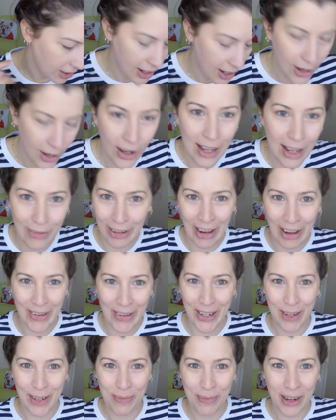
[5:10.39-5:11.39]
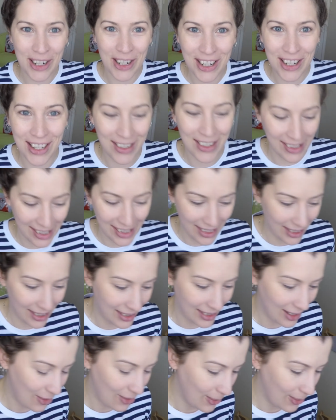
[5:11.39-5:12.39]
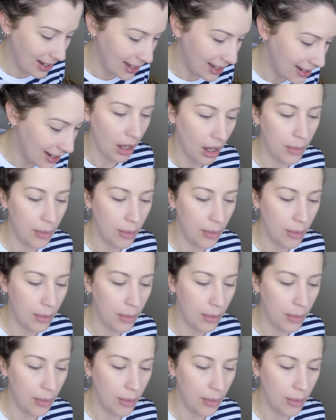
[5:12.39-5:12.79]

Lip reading: I don't even know which brush to use. This is so weird.